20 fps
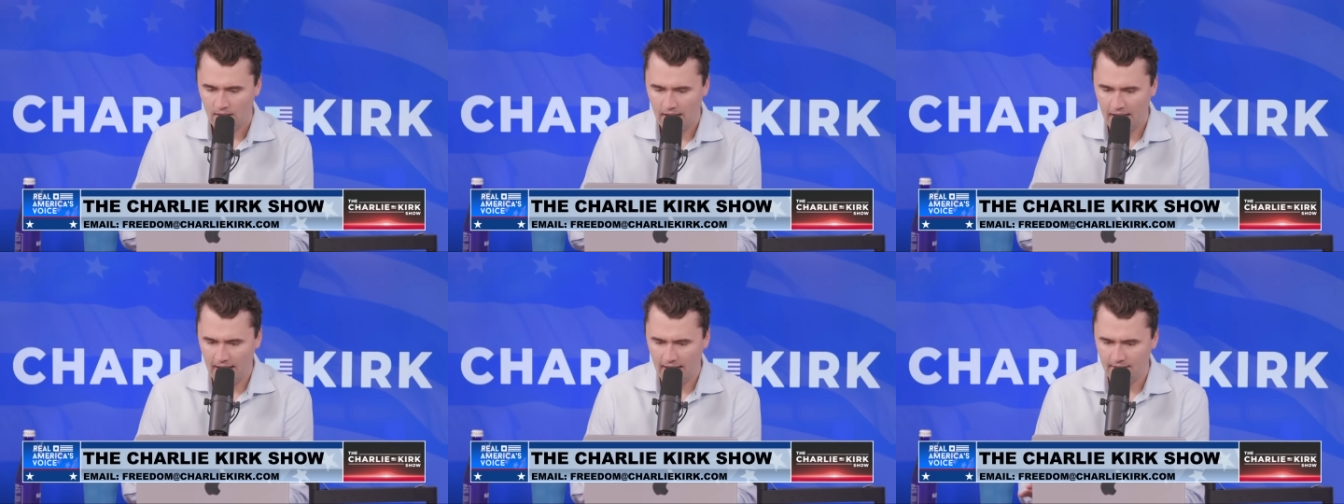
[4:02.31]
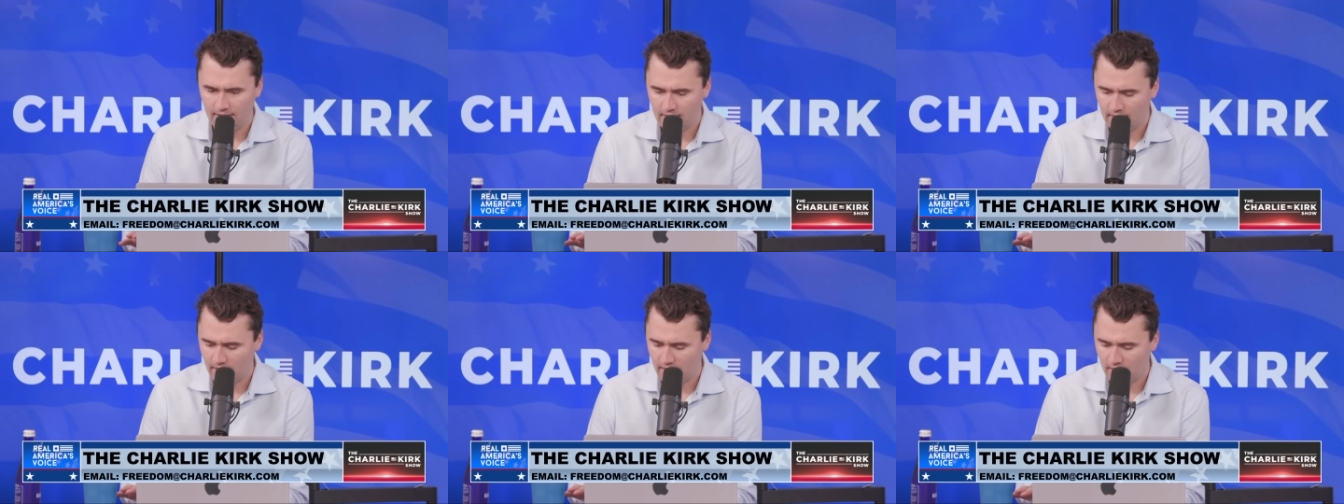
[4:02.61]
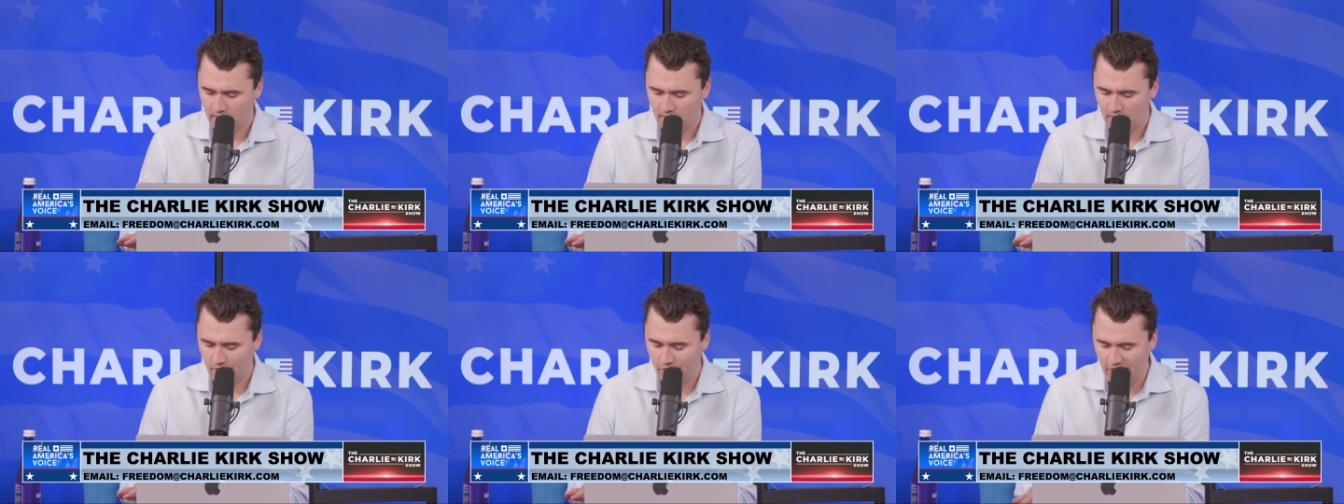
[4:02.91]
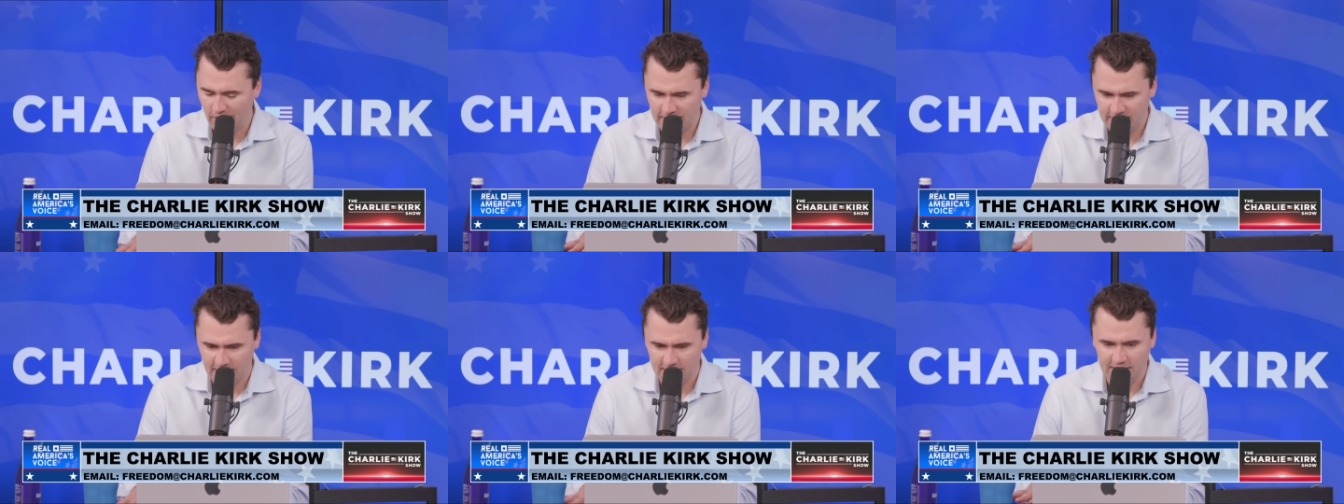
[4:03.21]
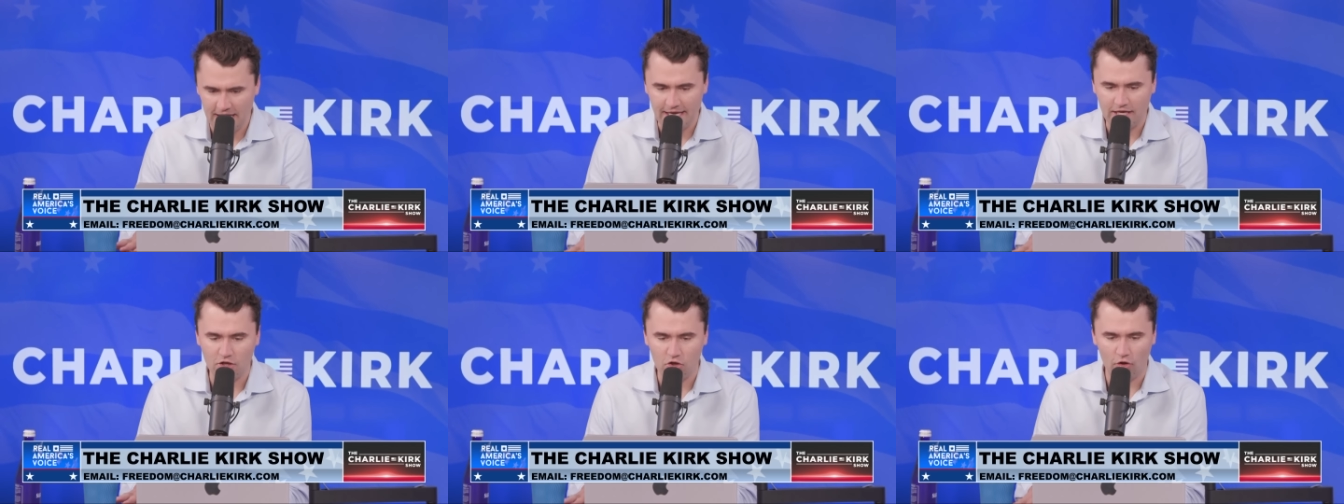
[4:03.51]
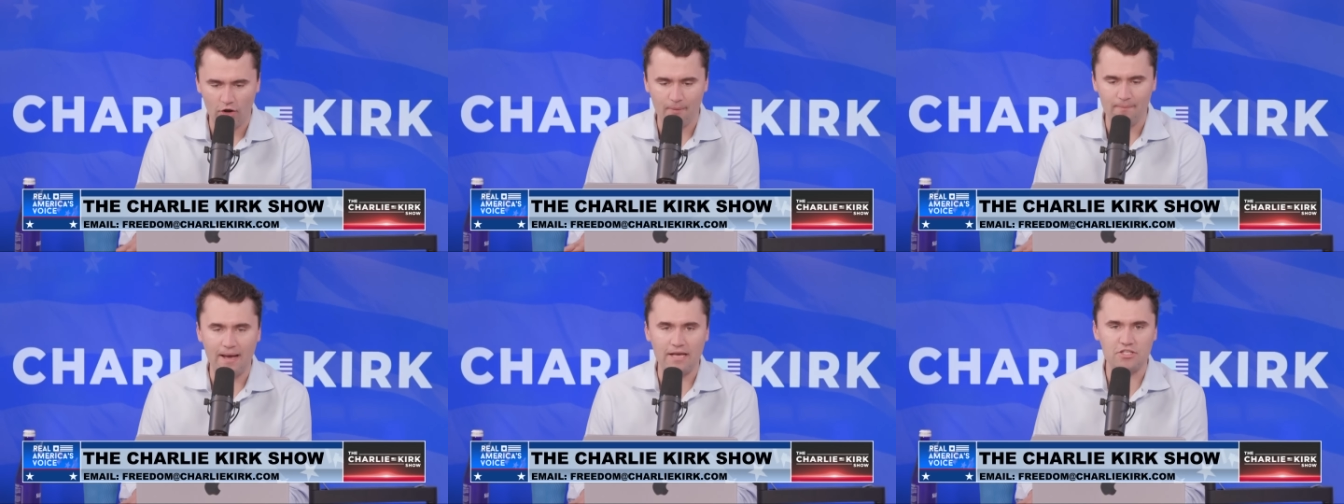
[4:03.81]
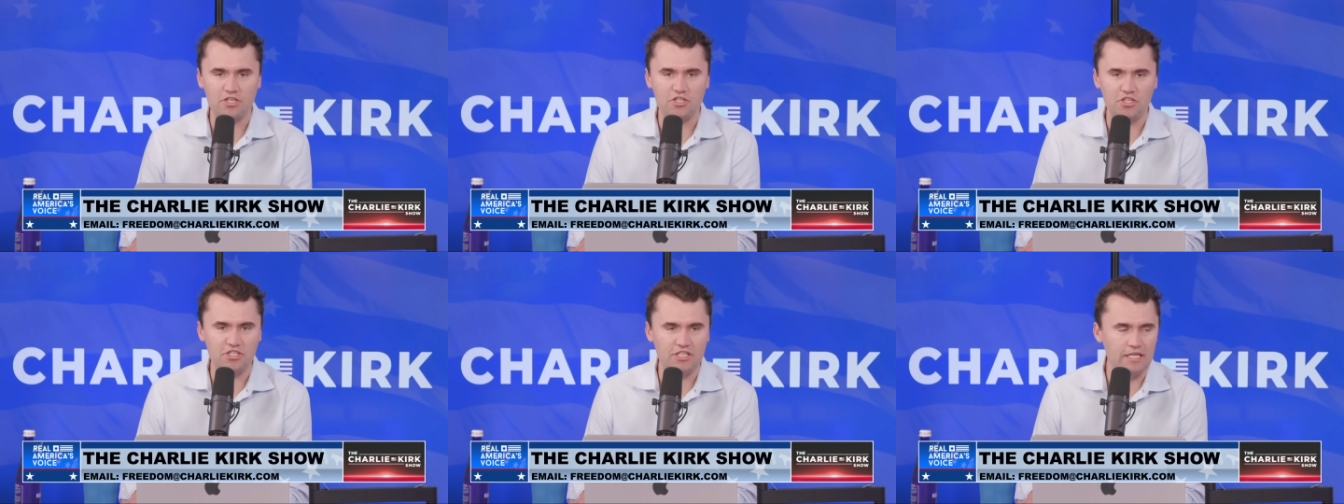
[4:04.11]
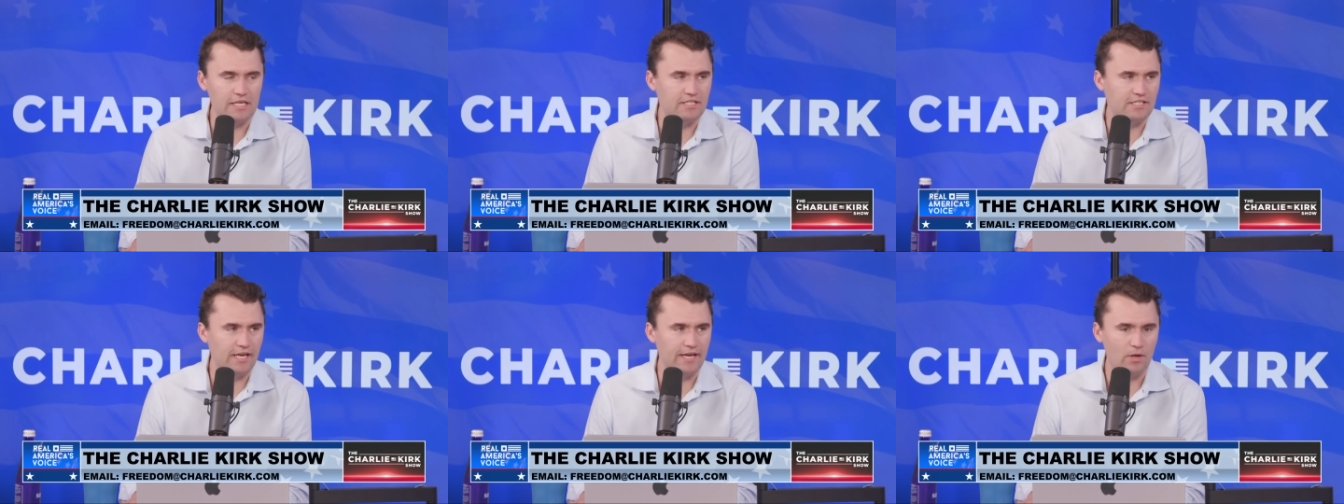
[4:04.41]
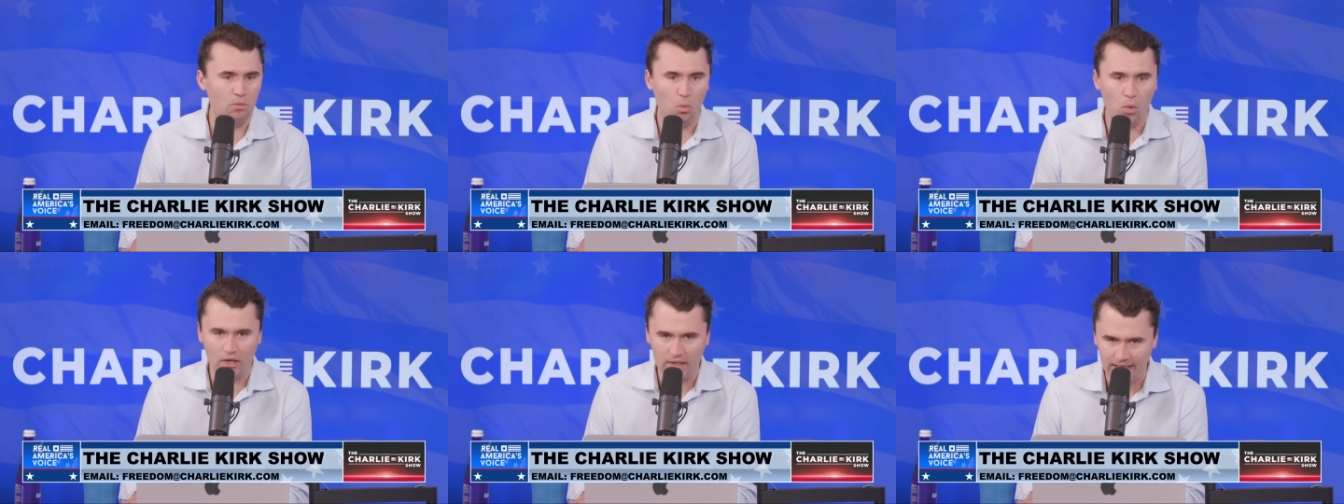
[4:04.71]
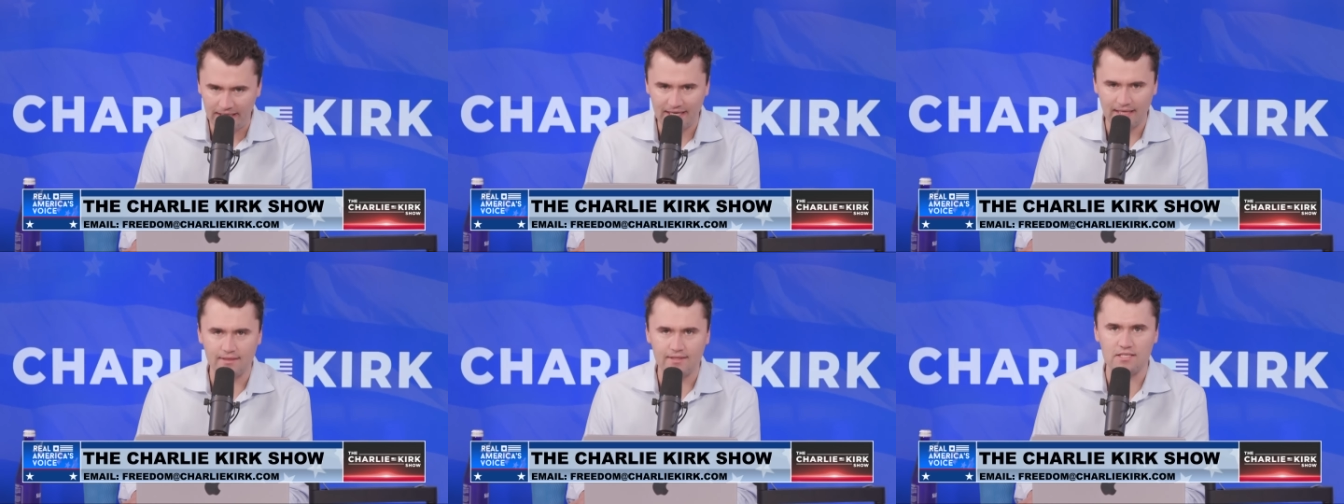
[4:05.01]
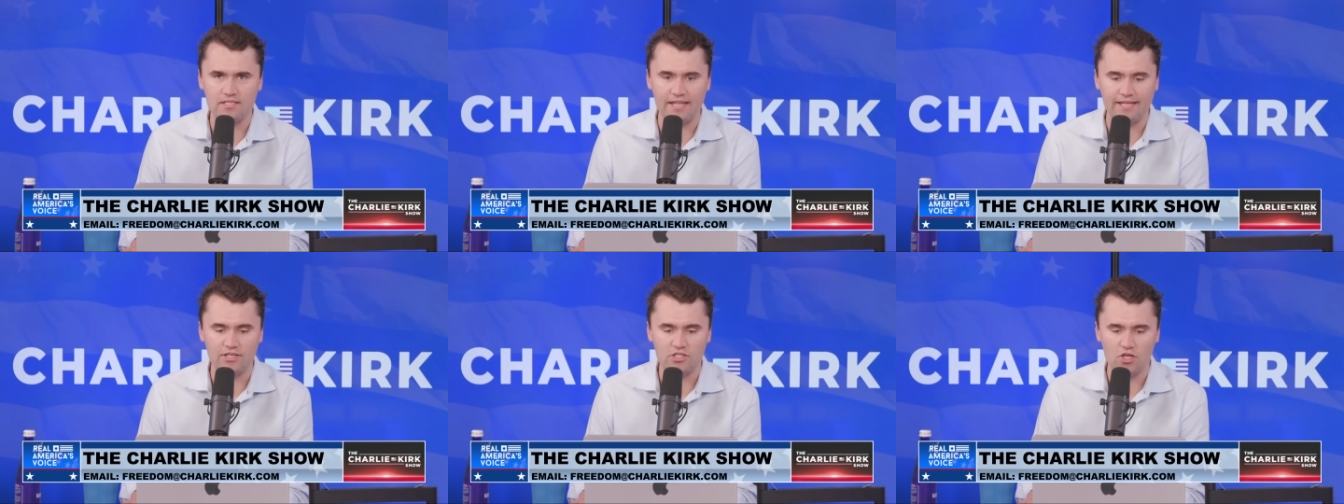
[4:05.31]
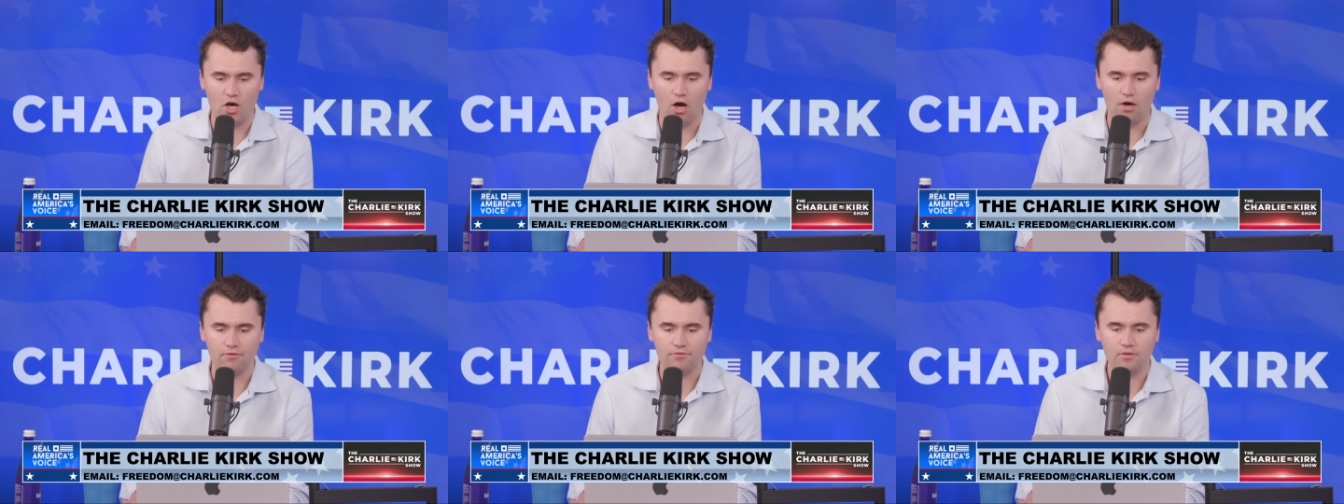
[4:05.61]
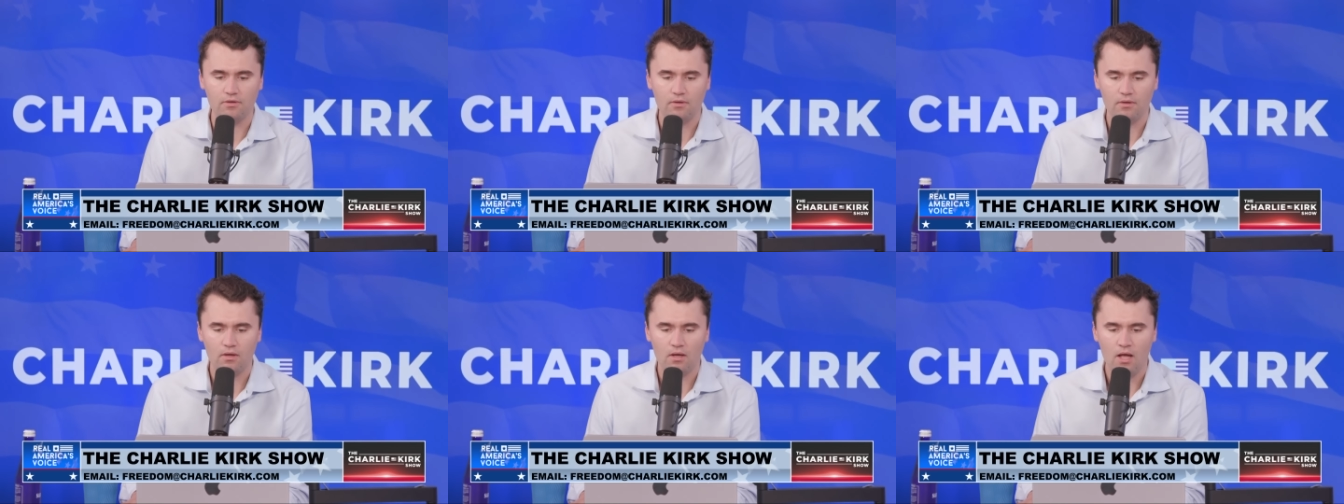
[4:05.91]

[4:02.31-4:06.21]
And this is a clear message to D.C. We're going to get this thing solved.